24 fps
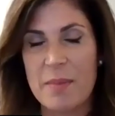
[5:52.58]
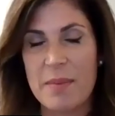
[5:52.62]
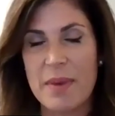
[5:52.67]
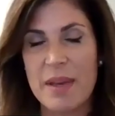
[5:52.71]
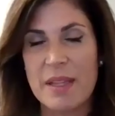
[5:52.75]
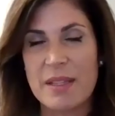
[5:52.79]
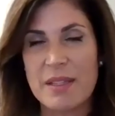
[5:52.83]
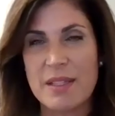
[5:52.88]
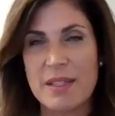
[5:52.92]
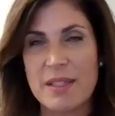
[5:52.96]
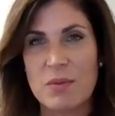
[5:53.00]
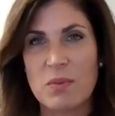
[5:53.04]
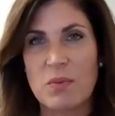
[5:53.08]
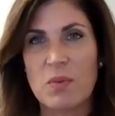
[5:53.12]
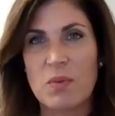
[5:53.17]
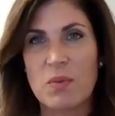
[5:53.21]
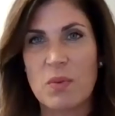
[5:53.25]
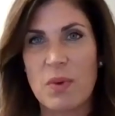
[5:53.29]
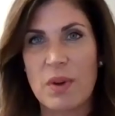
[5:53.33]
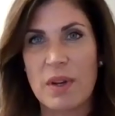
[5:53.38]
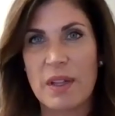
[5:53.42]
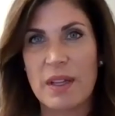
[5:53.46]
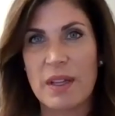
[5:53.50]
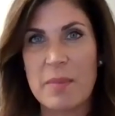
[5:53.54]
it's
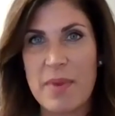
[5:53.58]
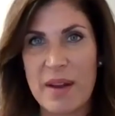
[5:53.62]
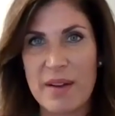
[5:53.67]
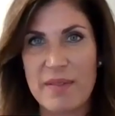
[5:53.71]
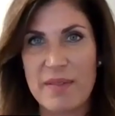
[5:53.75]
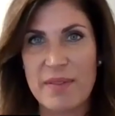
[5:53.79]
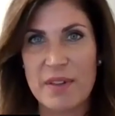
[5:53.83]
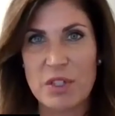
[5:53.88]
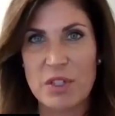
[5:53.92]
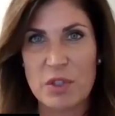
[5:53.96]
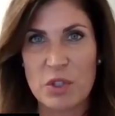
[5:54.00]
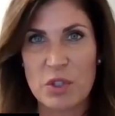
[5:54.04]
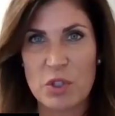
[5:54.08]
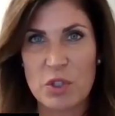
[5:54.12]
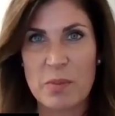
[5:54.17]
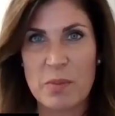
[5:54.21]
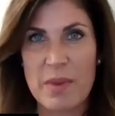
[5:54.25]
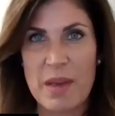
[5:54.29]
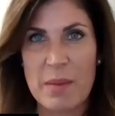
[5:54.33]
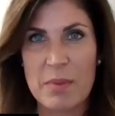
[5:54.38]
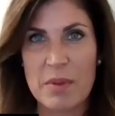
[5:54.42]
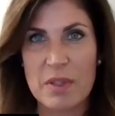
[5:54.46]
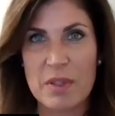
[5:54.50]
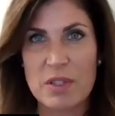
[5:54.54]
really beneficial to
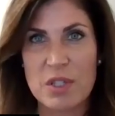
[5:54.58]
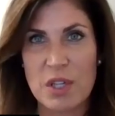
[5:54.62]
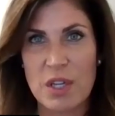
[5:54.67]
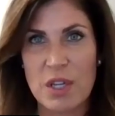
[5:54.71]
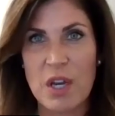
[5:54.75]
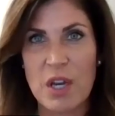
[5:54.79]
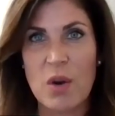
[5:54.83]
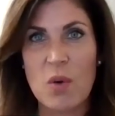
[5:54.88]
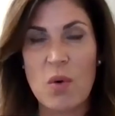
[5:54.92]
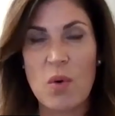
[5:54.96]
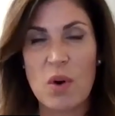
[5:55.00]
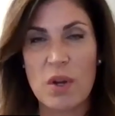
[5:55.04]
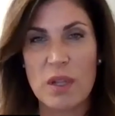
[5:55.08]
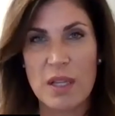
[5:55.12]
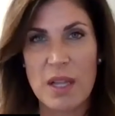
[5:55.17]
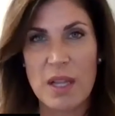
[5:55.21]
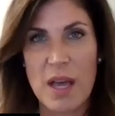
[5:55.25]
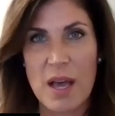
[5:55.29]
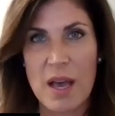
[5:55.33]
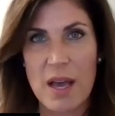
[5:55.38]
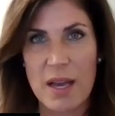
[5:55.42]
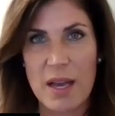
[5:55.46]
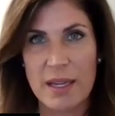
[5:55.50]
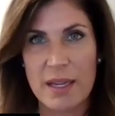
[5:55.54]
be able to go
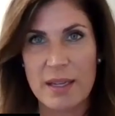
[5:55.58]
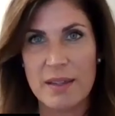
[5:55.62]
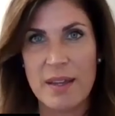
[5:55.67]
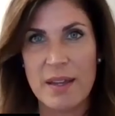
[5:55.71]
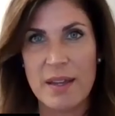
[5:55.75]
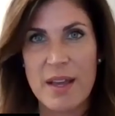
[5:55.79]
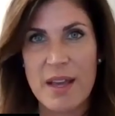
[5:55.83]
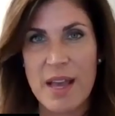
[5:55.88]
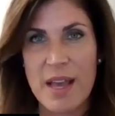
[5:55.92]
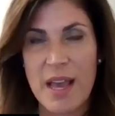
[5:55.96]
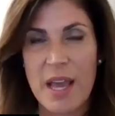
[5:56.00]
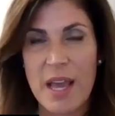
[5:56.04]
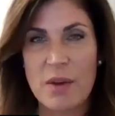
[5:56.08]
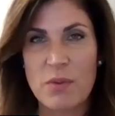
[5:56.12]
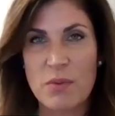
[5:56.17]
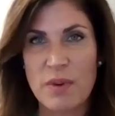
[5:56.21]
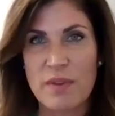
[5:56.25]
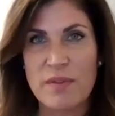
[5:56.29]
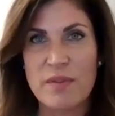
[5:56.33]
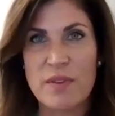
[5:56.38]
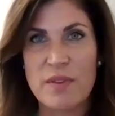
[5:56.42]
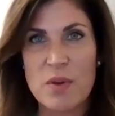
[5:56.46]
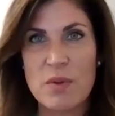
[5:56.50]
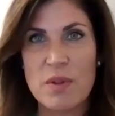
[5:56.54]
online and
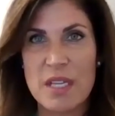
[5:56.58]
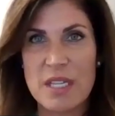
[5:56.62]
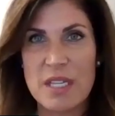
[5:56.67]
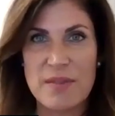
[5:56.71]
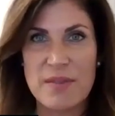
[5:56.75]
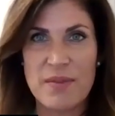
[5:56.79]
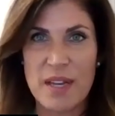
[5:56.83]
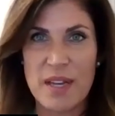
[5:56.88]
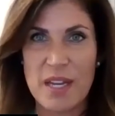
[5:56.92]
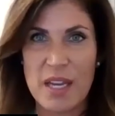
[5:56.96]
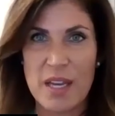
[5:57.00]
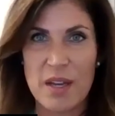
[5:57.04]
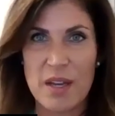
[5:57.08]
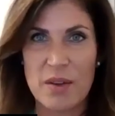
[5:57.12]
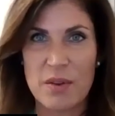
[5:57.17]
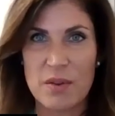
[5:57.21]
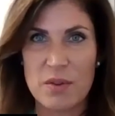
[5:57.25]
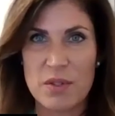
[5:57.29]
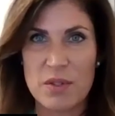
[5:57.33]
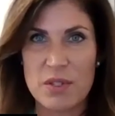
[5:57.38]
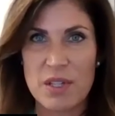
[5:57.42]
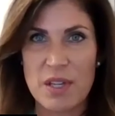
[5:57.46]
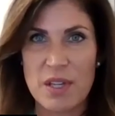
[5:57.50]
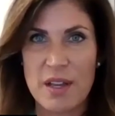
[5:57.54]
review these
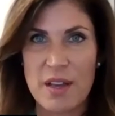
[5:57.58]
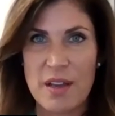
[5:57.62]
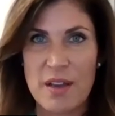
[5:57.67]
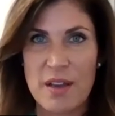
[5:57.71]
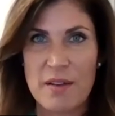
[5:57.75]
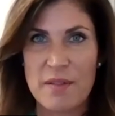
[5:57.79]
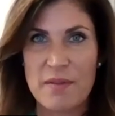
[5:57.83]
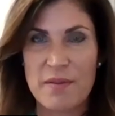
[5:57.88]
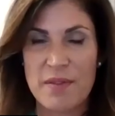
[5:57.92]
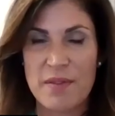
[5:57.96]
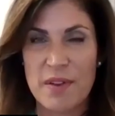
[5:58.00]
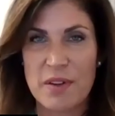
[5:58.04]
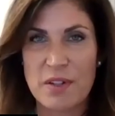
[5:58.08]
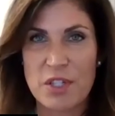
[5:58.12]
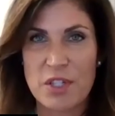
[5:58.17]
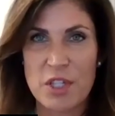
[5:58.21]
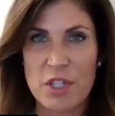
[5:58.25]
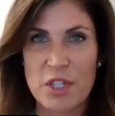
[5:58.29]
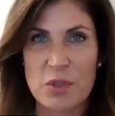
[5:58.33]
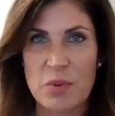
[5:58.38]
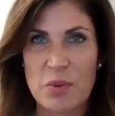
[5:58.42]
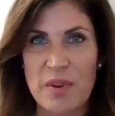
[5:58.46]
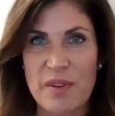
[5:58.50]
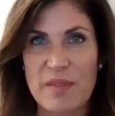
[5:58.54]
videos for
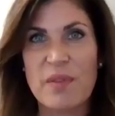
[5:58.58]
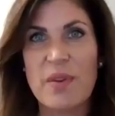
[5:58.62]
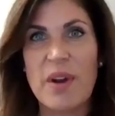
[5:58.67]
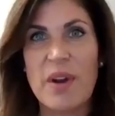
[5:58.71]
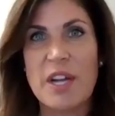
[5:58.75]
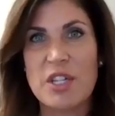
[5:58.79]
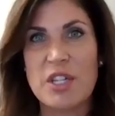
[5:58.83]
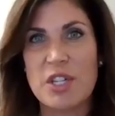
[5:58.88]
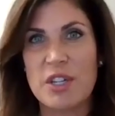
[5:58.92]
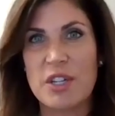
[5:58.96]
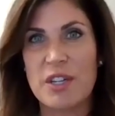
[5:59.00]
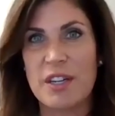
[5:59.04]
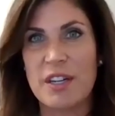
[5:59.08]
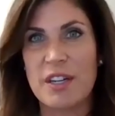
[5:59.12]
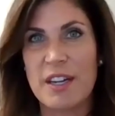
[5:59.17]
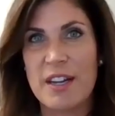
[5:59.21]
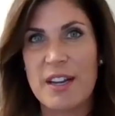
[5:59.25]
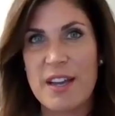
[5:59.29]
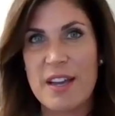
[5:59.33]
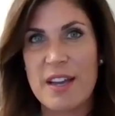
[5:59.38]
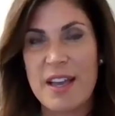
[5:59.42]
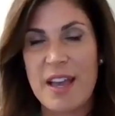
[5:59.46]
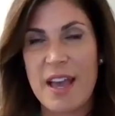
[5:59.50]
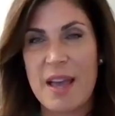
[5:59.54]
just a refresher
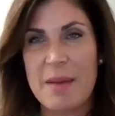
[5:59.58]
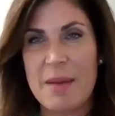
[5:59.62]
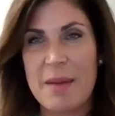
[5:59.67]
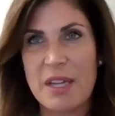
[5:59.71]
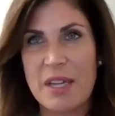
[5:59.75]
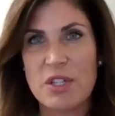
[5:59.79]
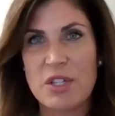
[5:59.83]
and